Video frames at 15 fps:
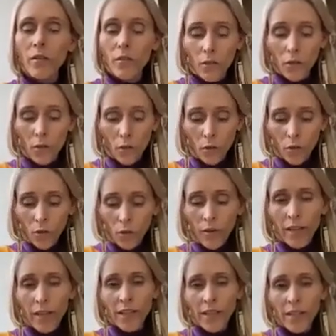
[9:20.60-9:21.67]
you could
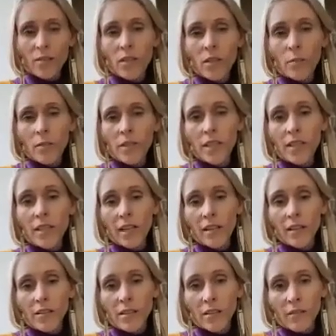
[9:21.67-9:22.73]
write down some
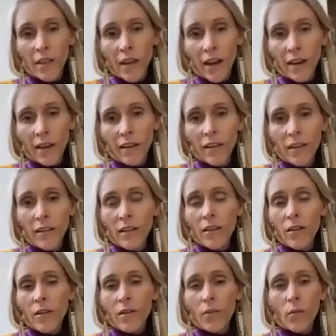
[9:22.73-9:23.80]
details of that.
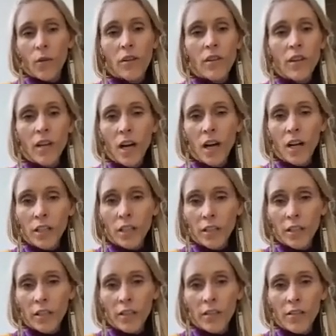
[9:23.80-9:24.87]
What are the
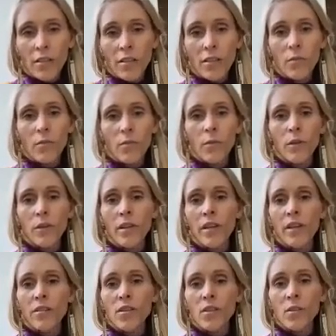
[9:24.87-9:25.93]
colors? Were
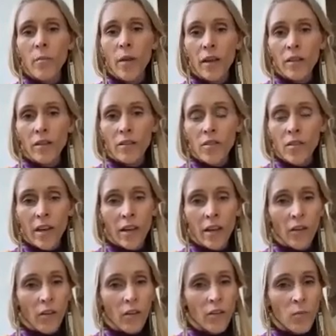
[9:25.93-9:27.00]
there smells
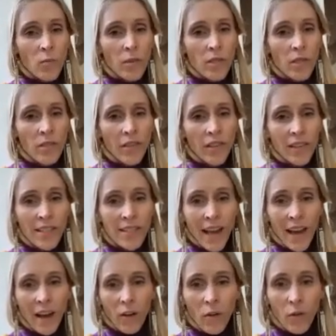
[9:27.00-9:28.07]
there or specific
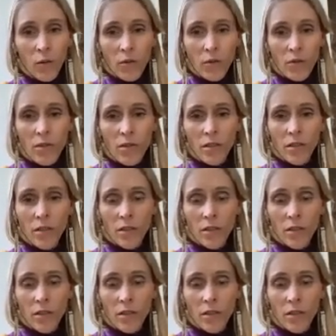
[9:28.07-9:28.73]
sounds?